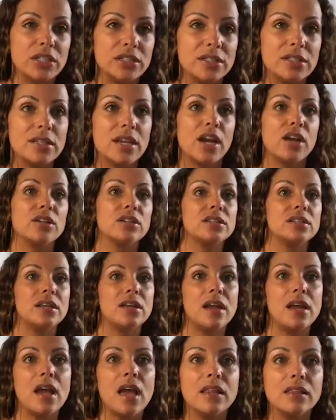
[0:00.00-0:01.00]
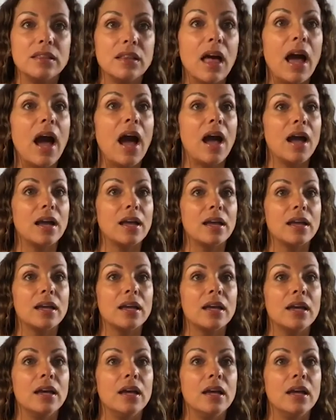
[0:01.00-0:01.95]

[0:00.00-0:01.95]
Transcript: and scarcity and lack?